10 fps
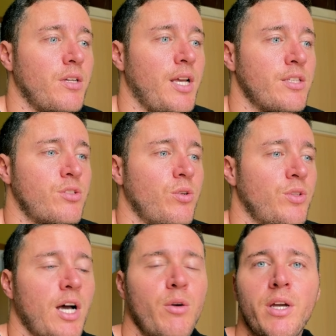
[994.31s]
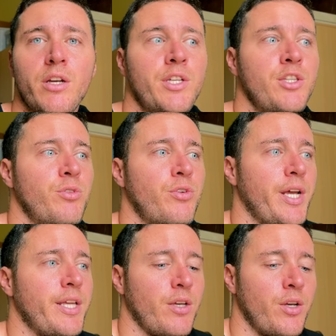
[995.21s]
And so now we are going to
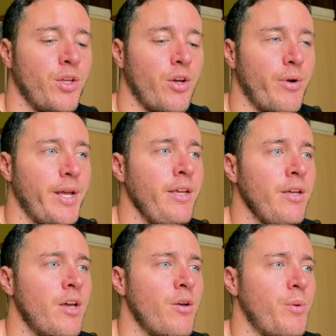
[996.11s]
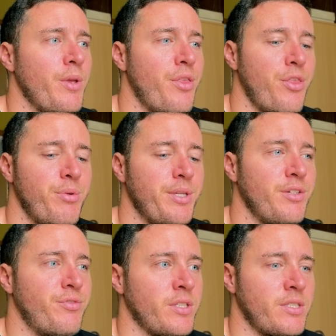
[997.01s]
create an array with three
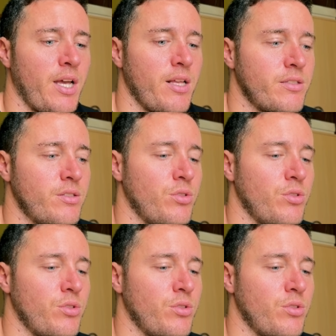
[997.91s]
different styles.